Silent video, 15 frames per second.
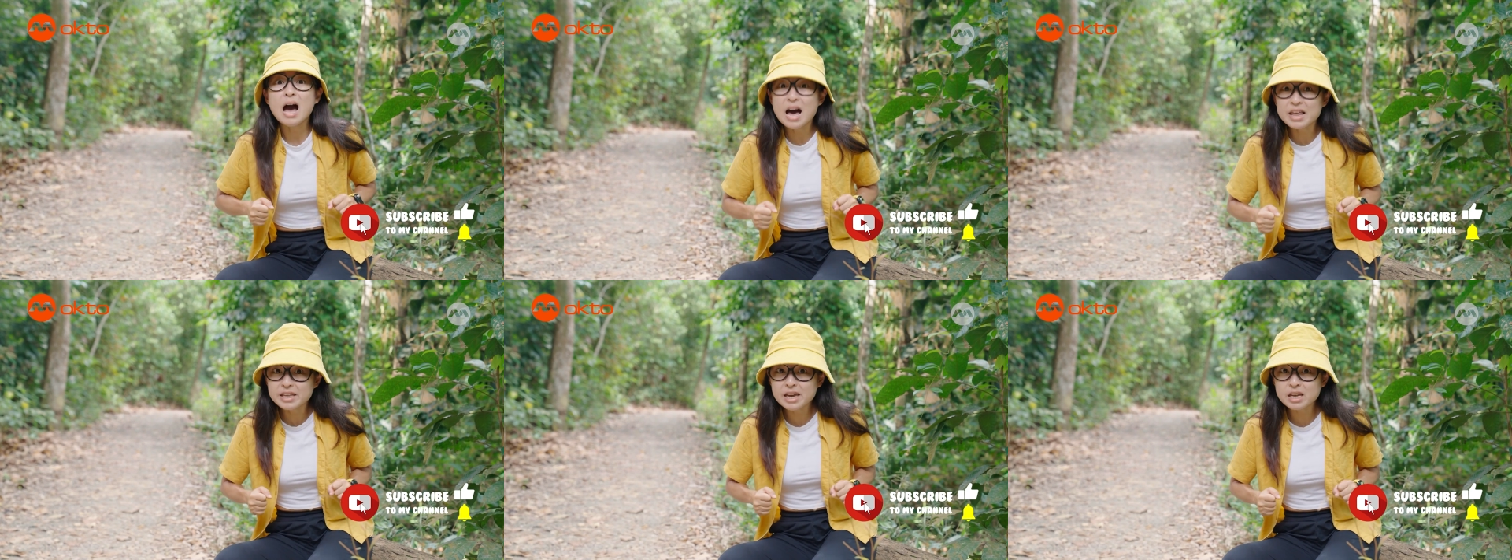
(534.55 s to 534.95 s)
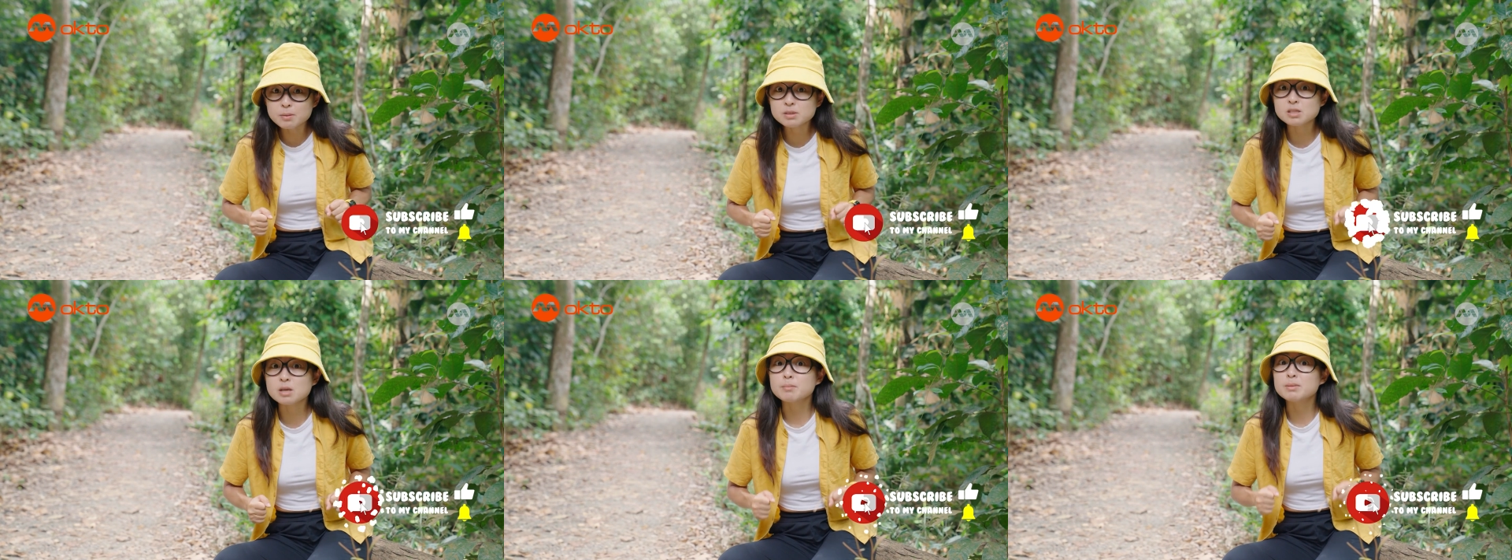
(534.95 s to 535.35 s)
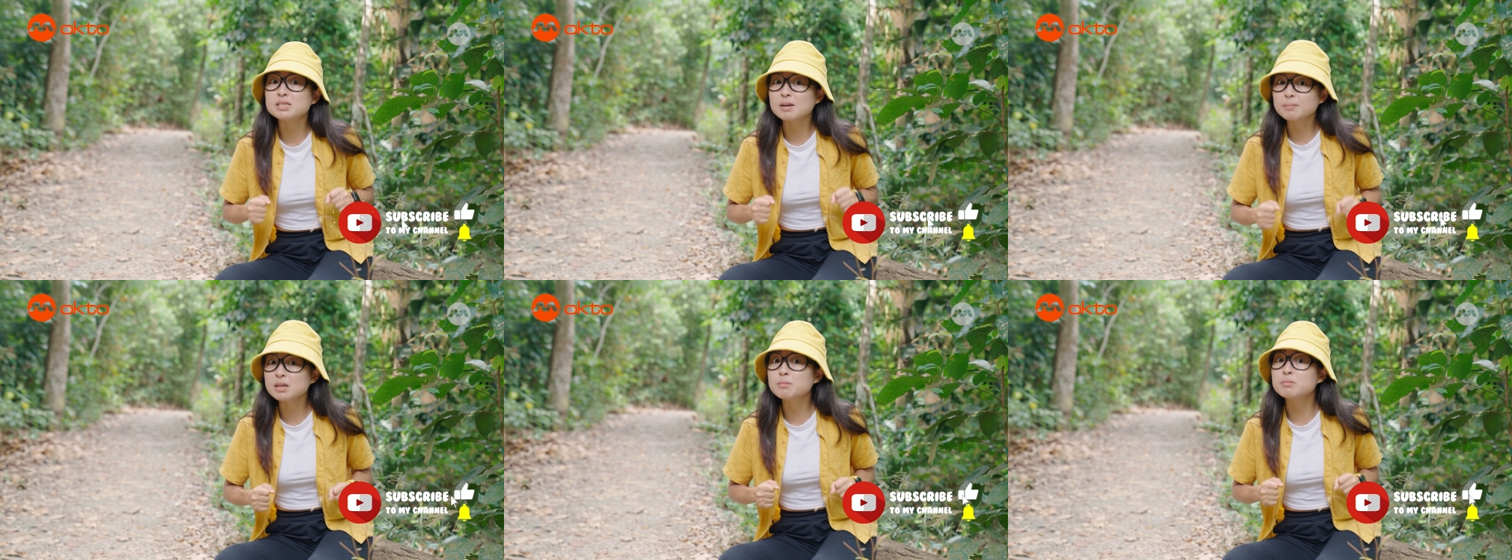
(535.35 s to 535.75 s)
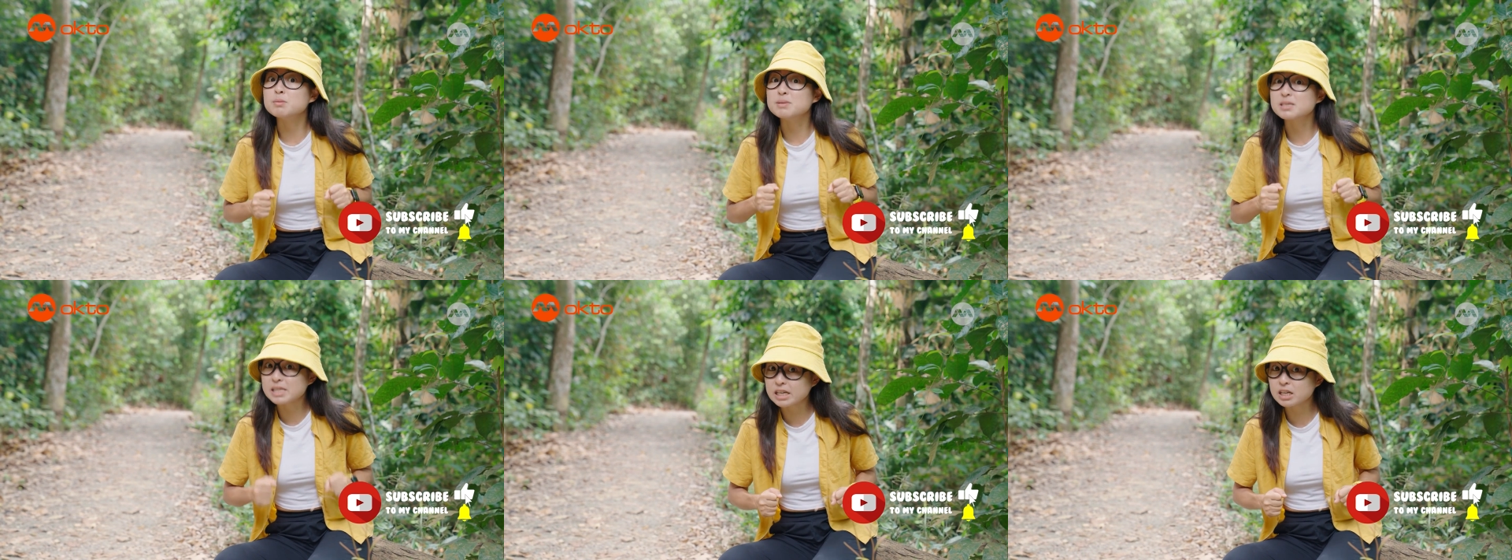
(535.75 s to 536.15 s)
other animals that may sometimes be
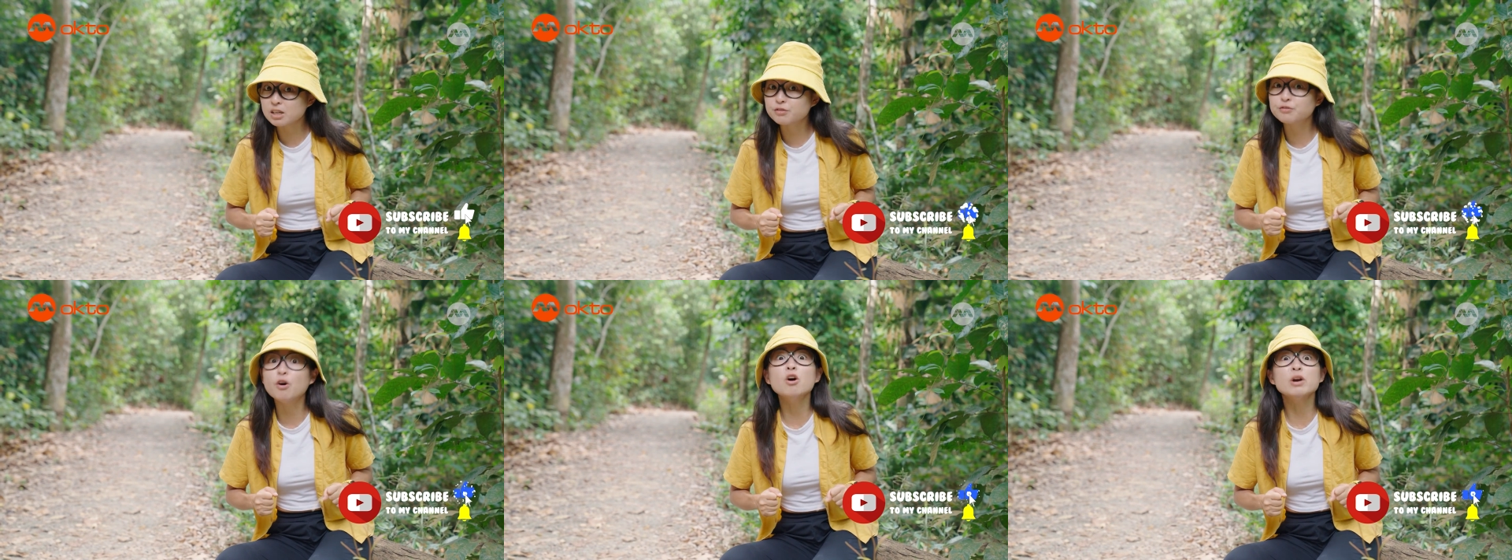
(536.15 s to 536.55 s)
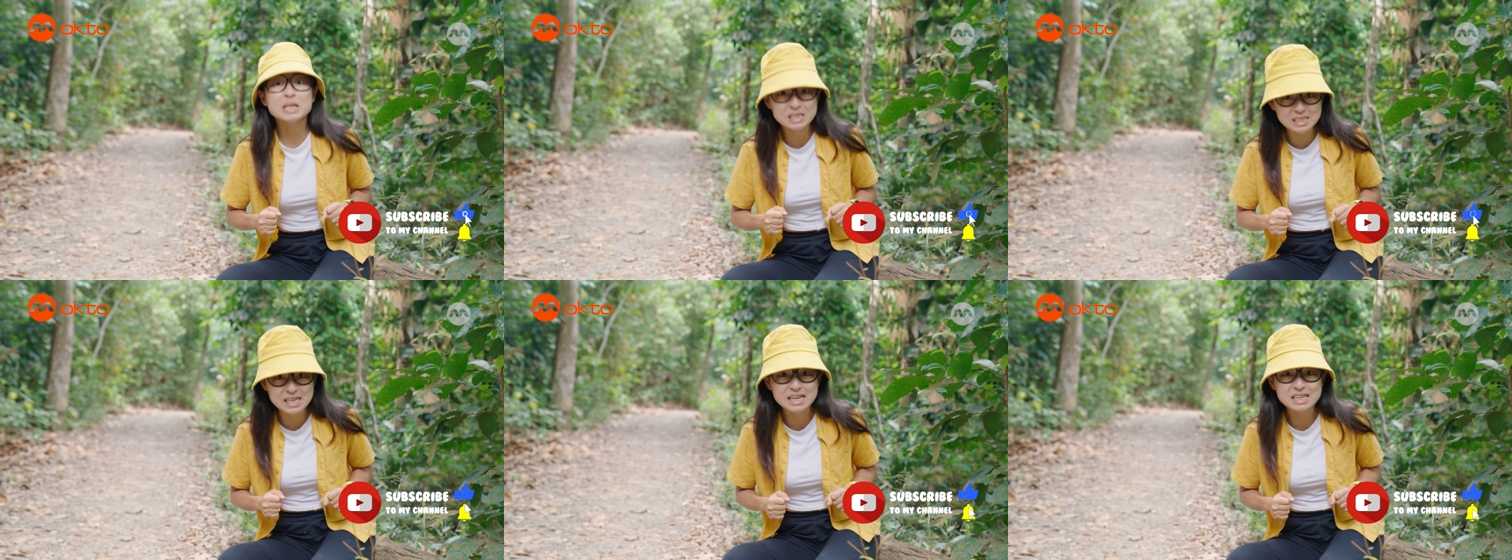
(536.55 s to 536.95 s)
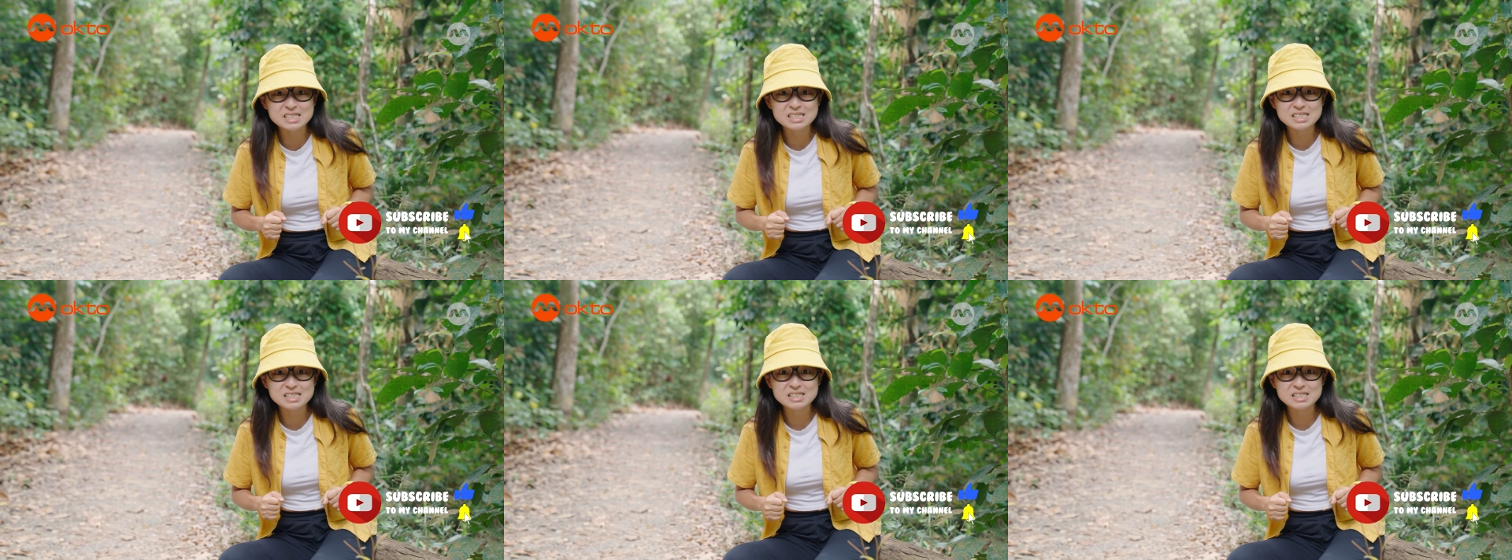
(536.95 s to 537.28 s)
mistaken for insects.